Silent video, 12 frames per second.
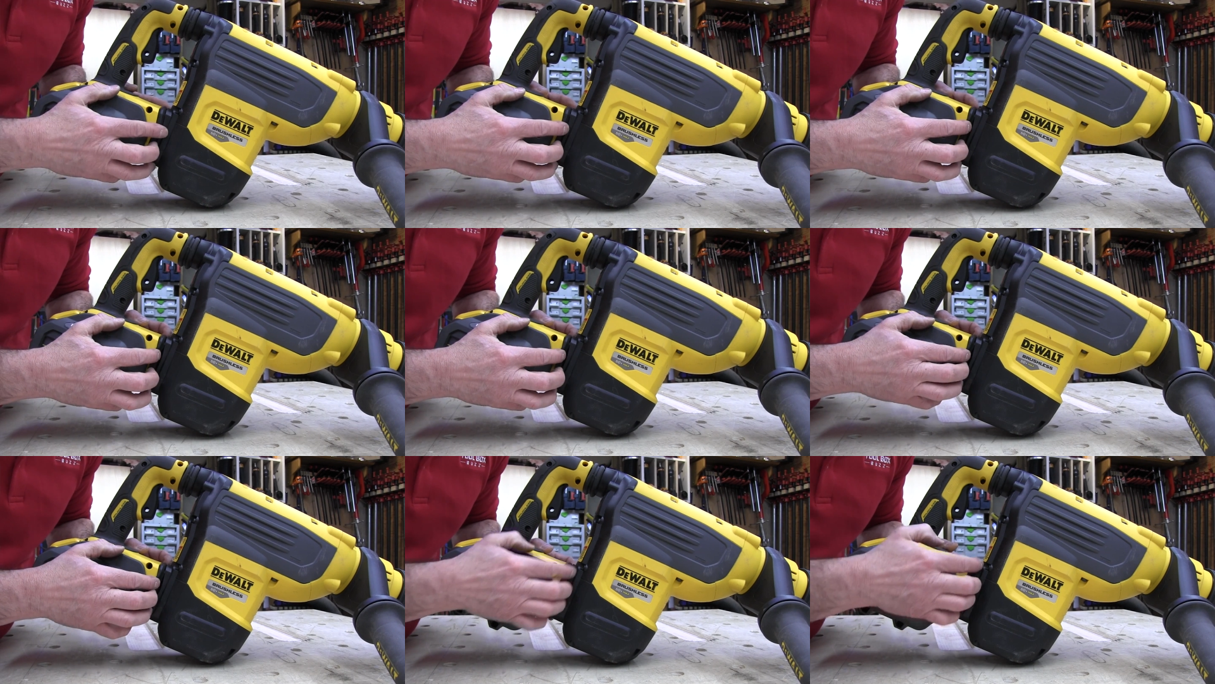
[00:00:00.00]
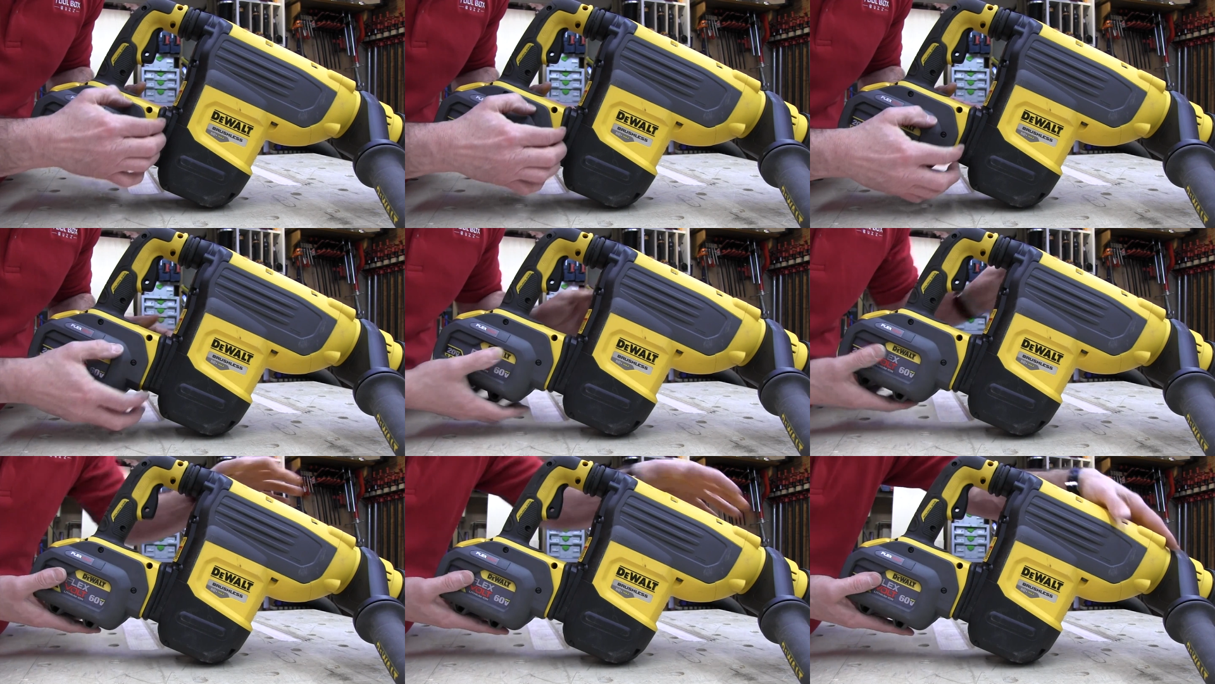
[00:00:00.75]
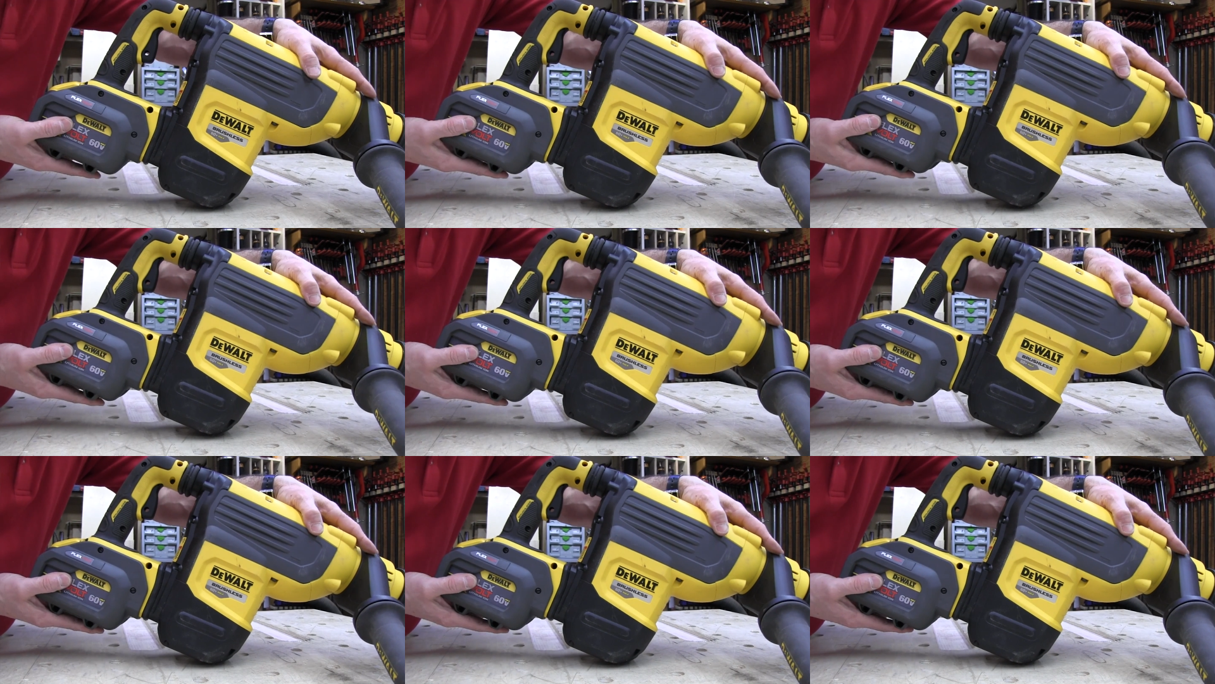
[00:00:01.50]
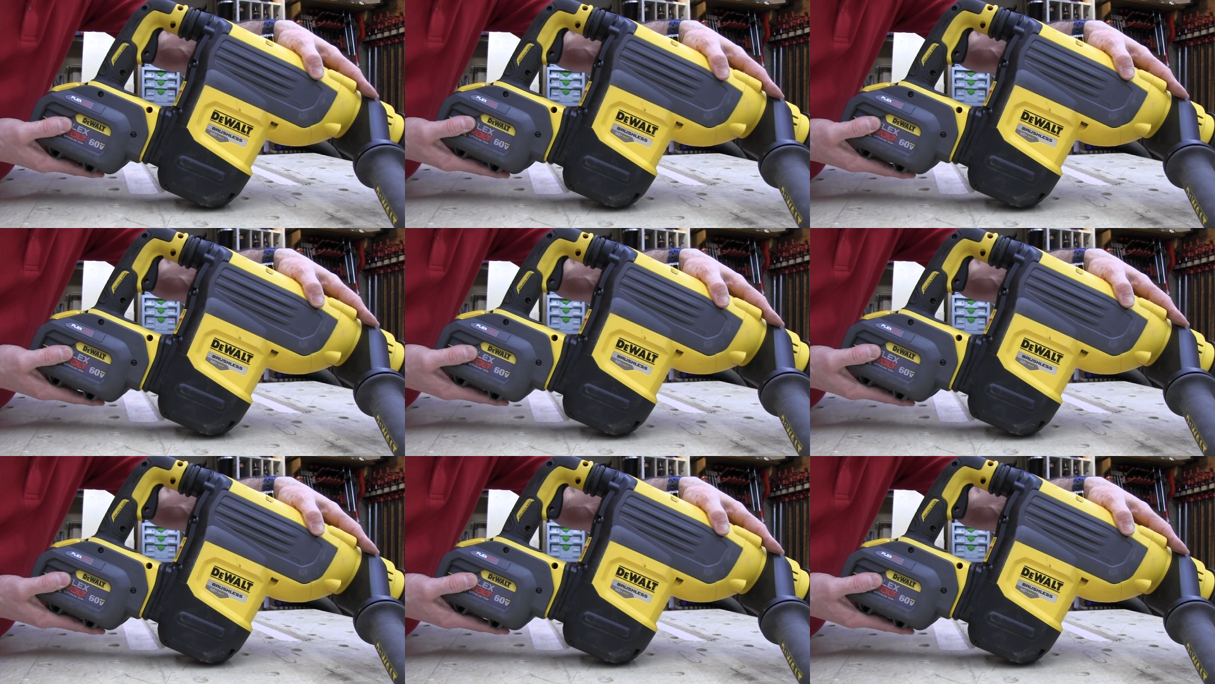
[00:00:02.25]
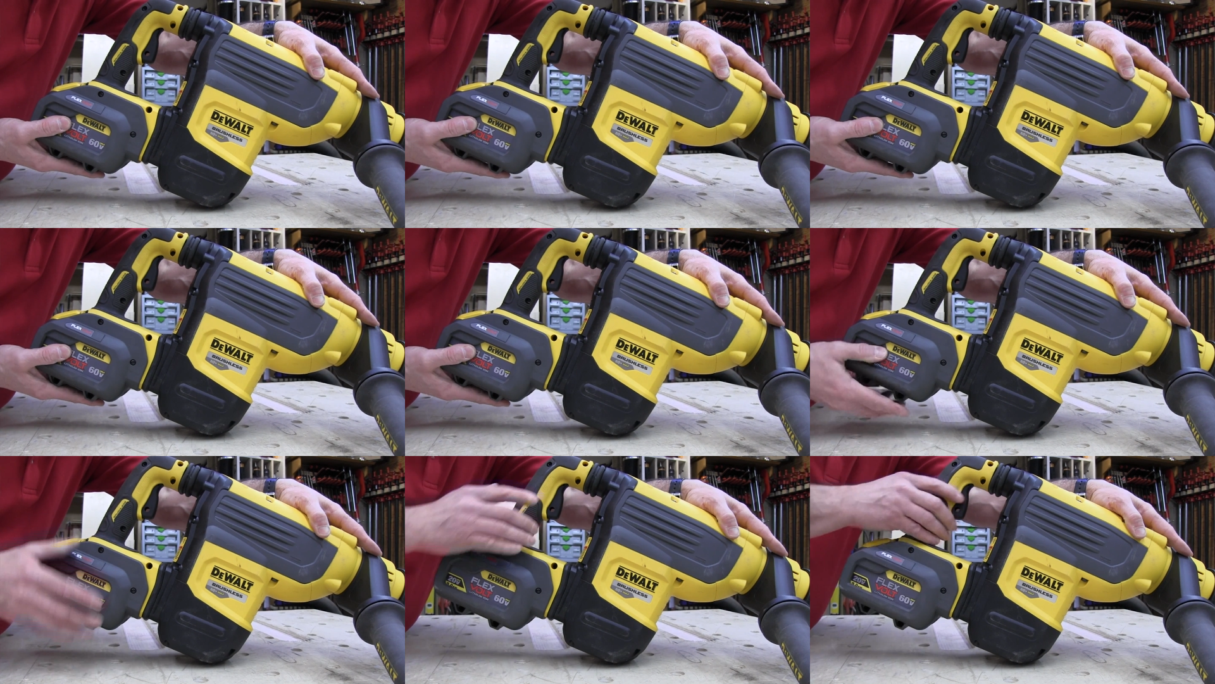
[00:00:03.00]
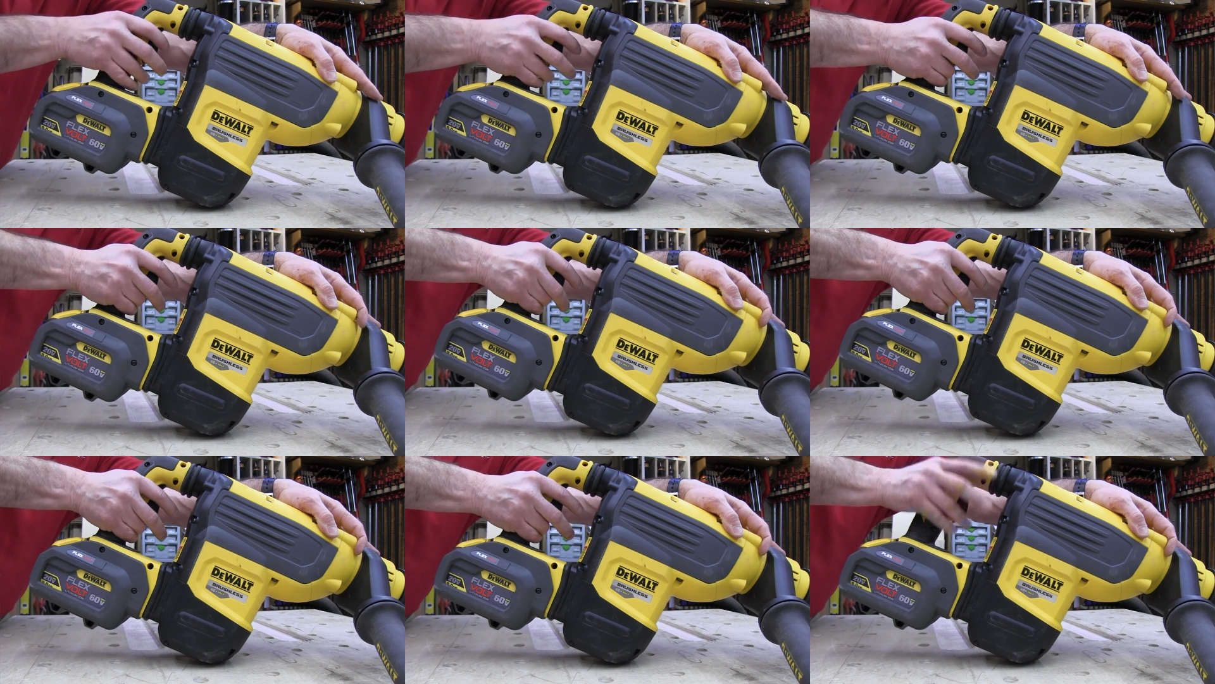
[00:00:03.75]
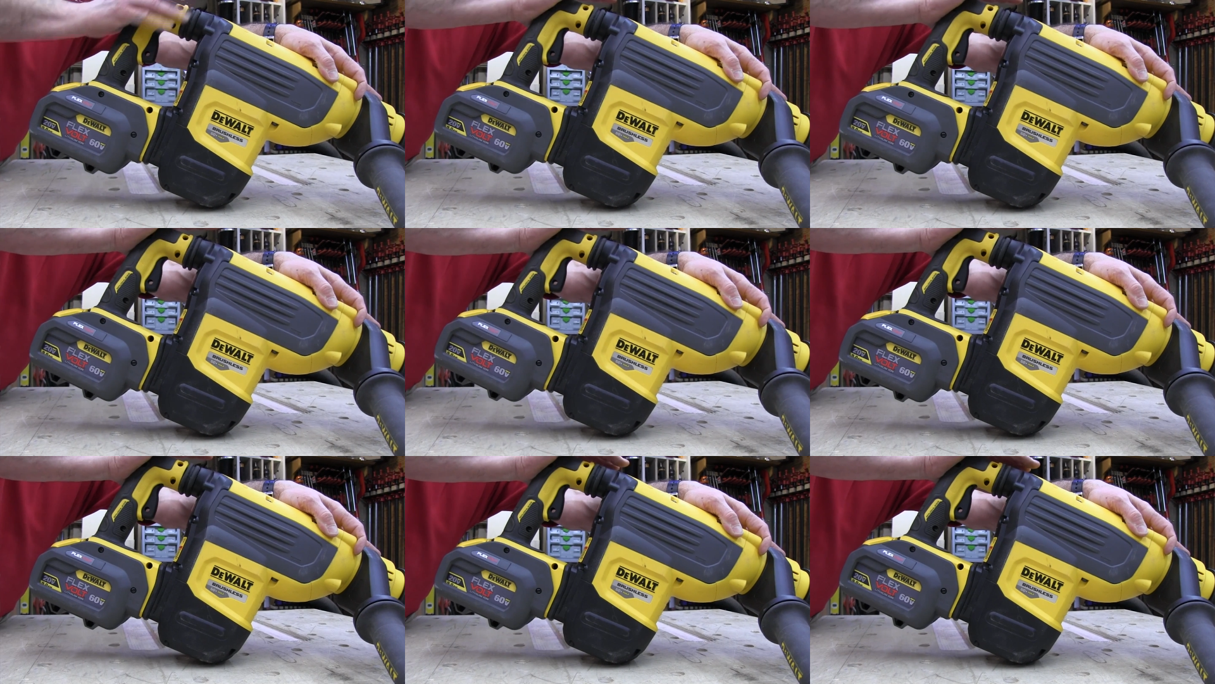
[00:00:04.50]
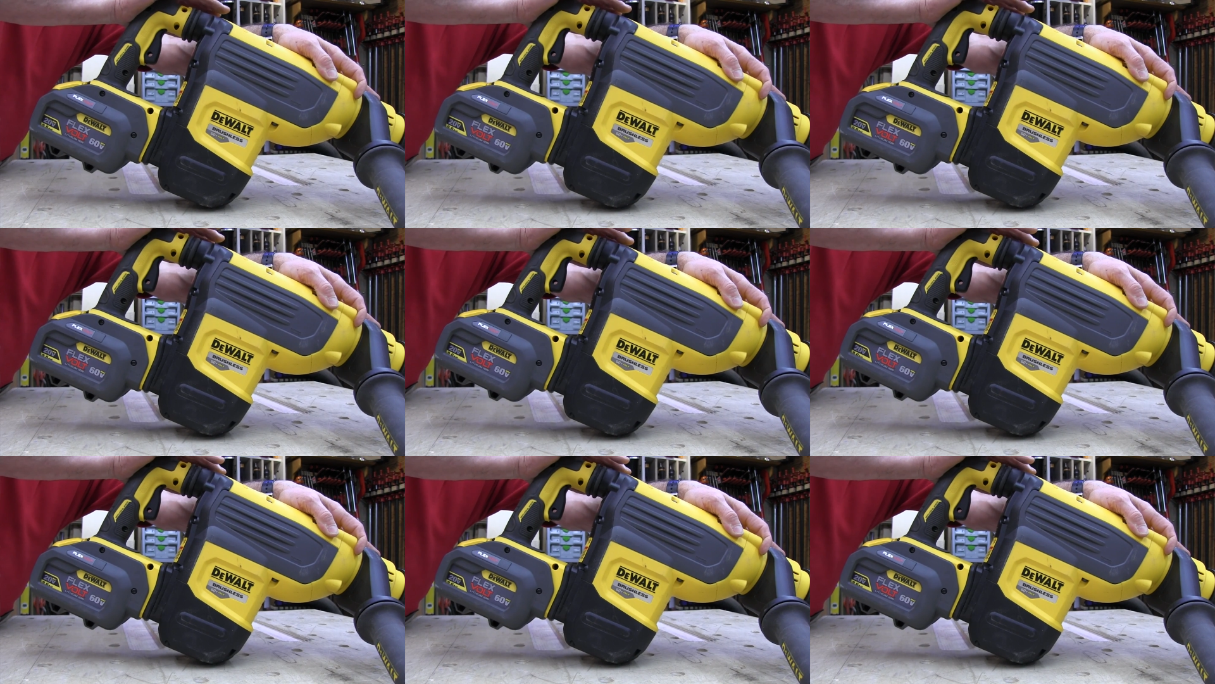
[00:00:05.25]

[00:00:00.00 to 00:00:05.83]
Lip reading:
Nobody's mouth can be seen.